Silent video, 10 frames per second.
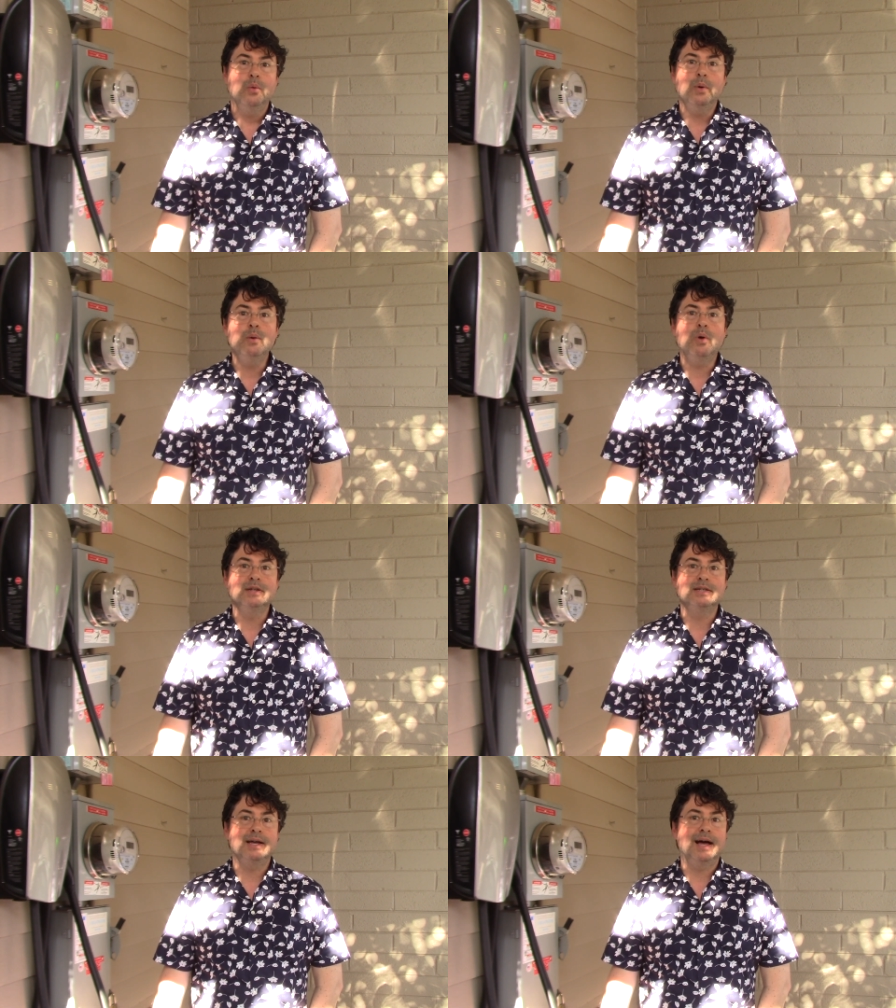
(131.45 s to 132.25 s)
We
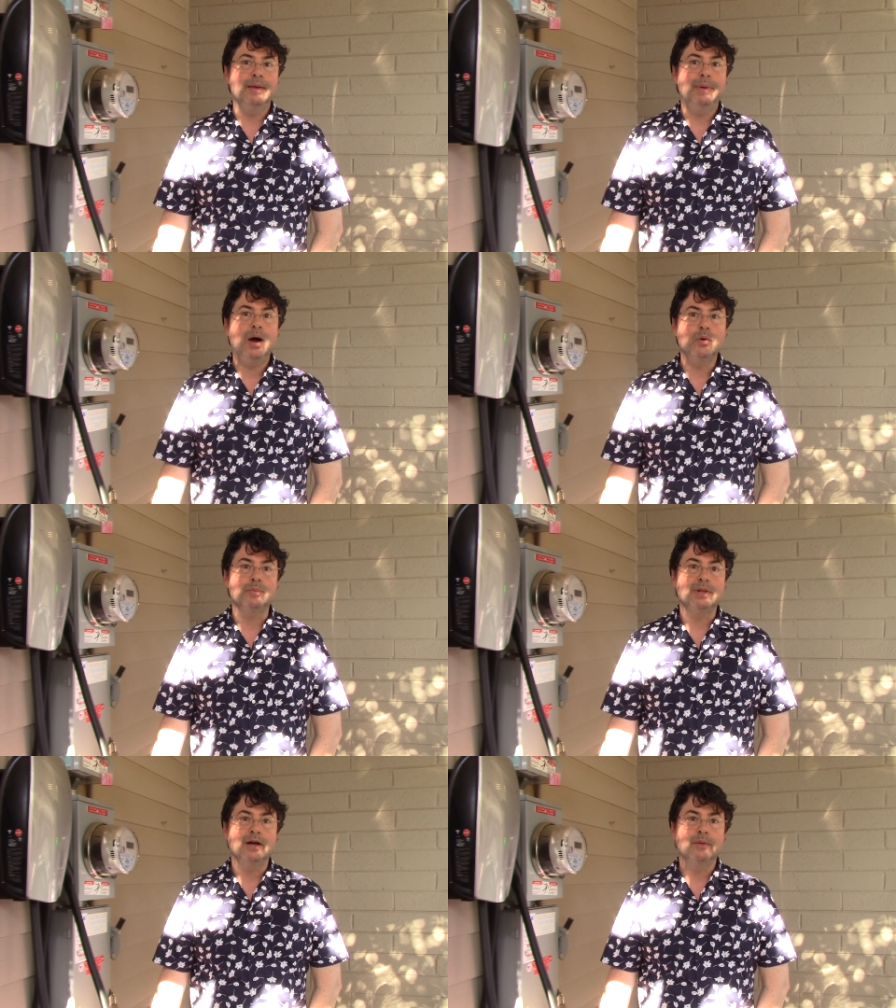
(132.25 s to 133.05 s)
wanted a high power
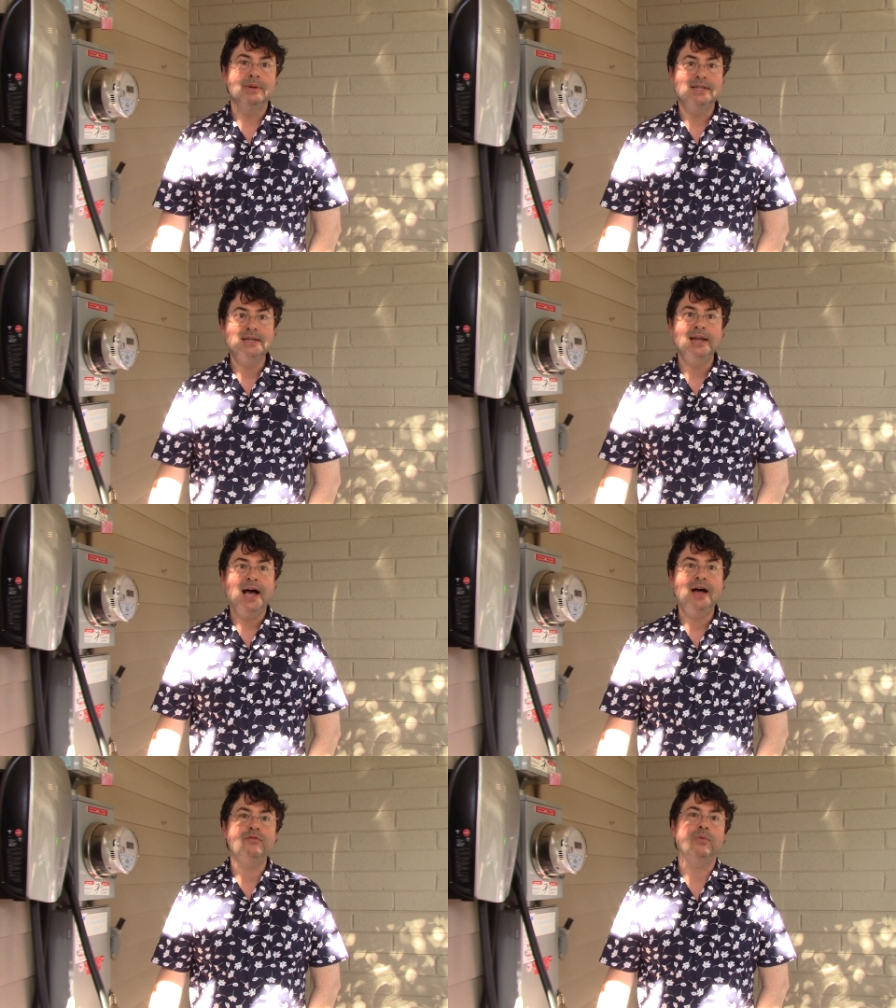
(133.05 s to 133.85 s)
plug, but didn't
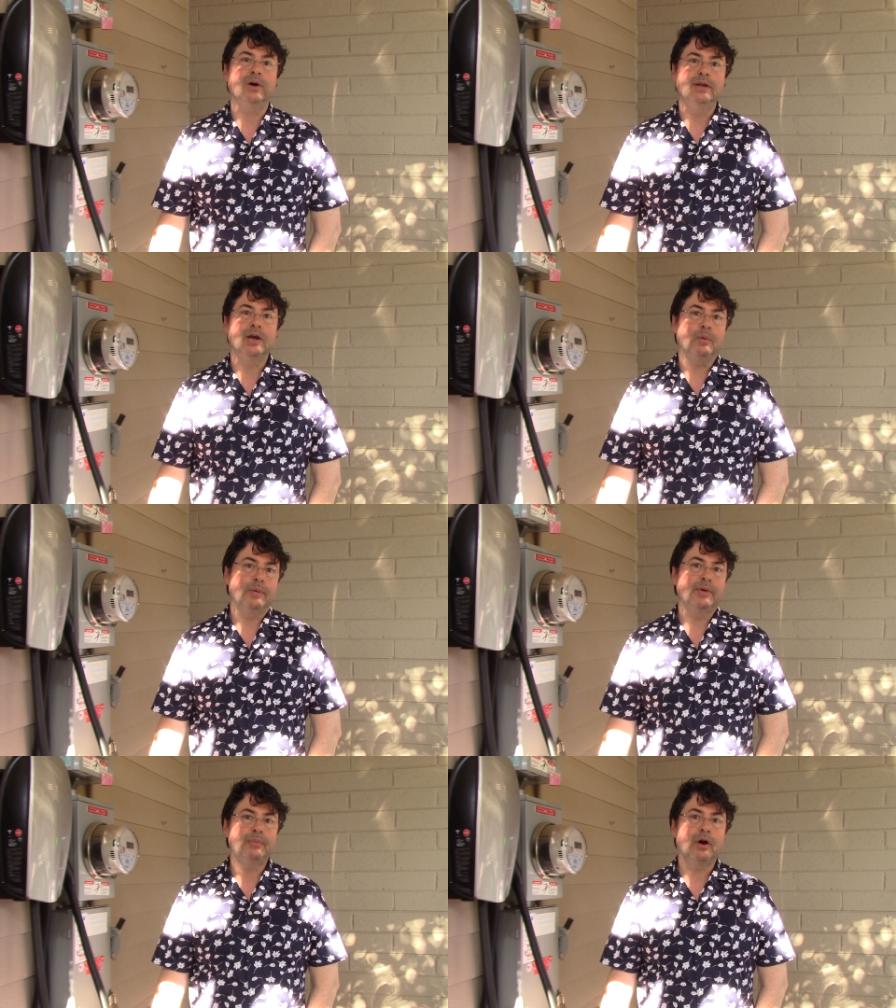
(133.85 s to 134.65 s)
have one near
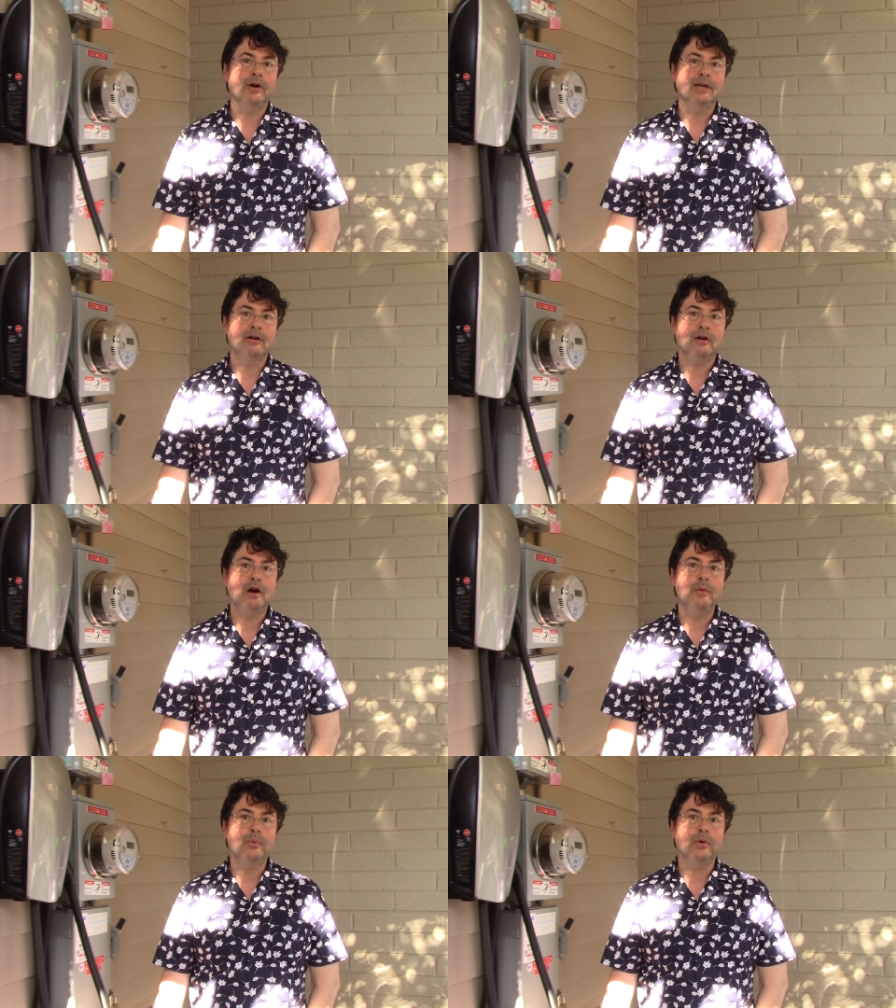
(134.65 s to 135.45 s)
where we park in our
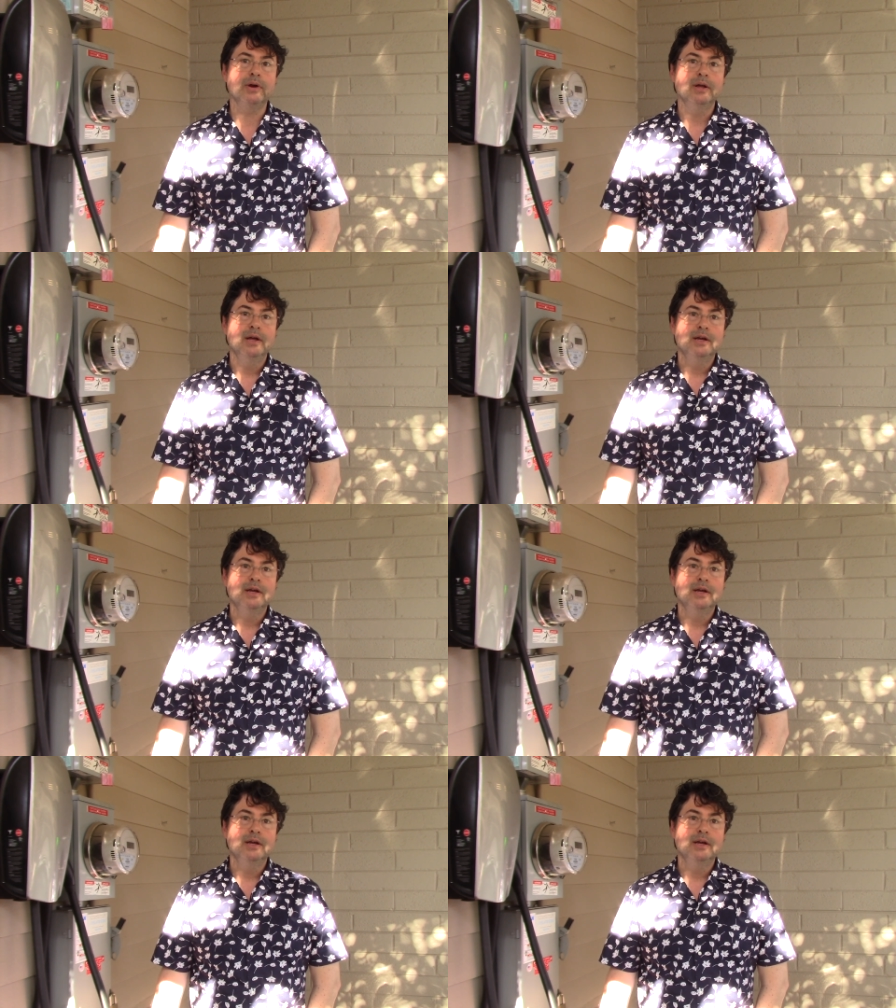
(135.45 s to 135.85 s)
carport,